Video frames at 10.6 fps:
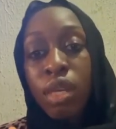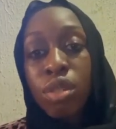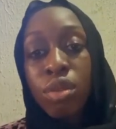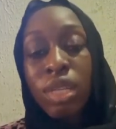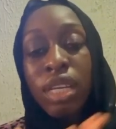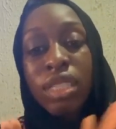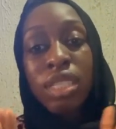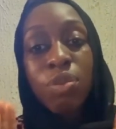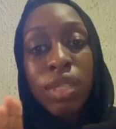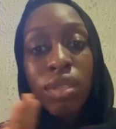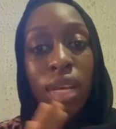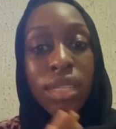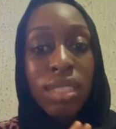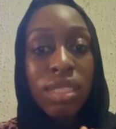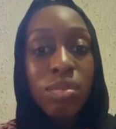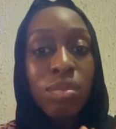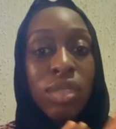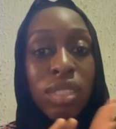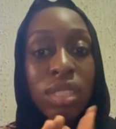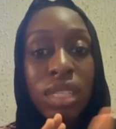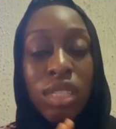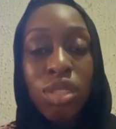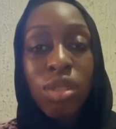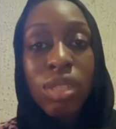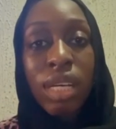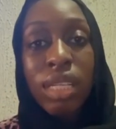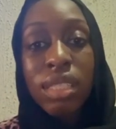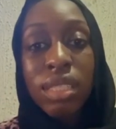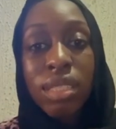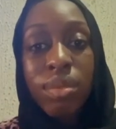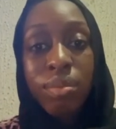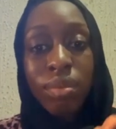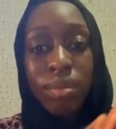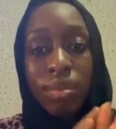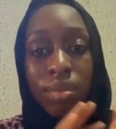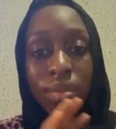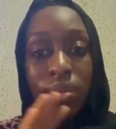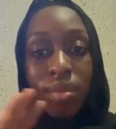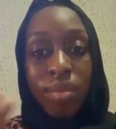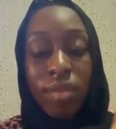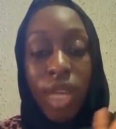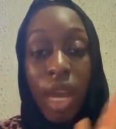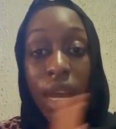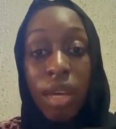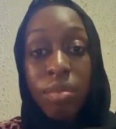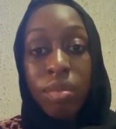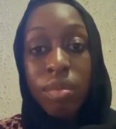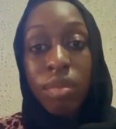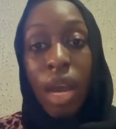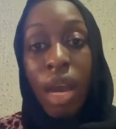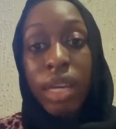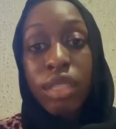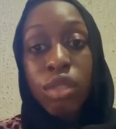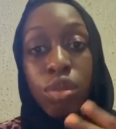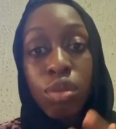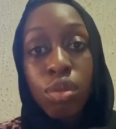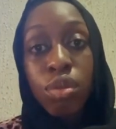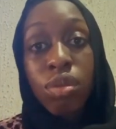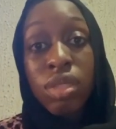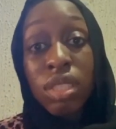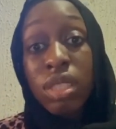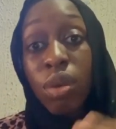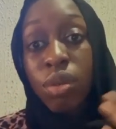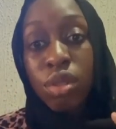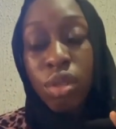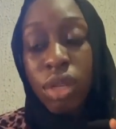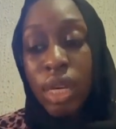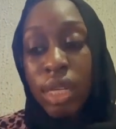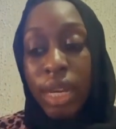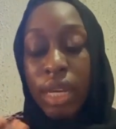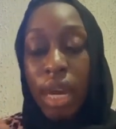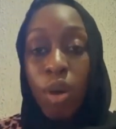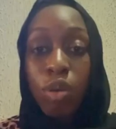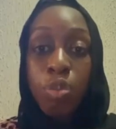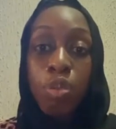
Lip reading: So there's this particular steam inhalation that I used to do since I was younger. Like I'll